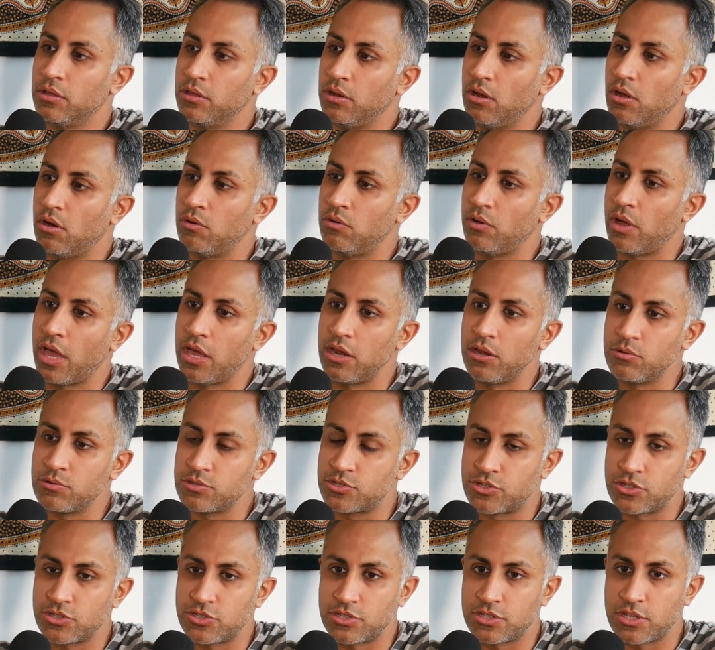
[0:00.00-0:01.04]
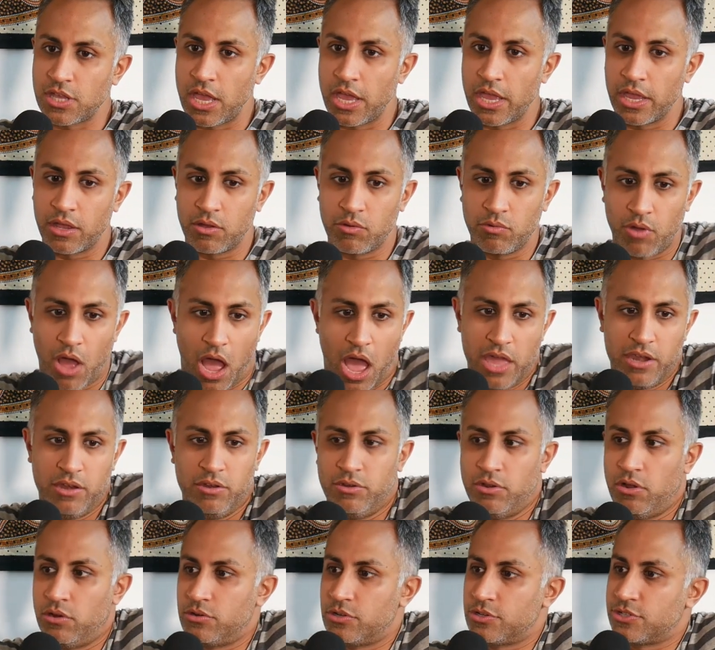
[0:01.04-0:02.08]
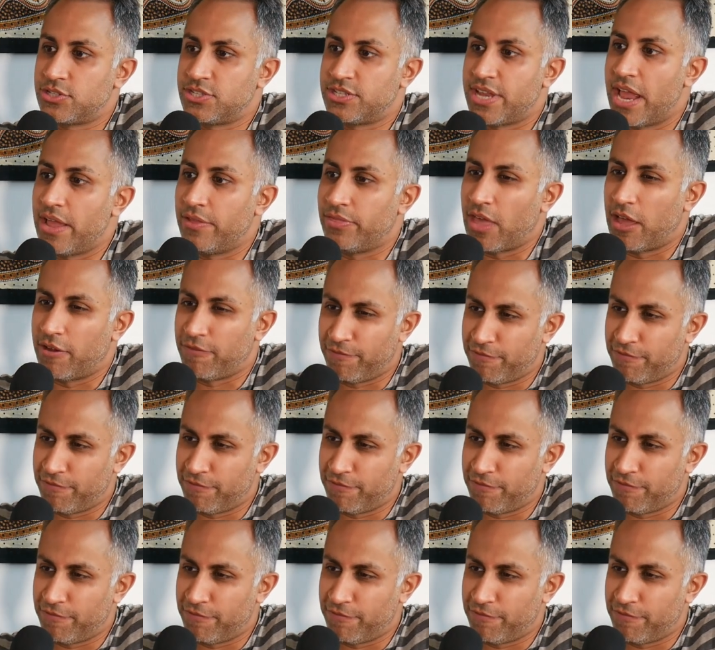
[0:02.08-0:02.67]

You know, and it was just like I didn't understand that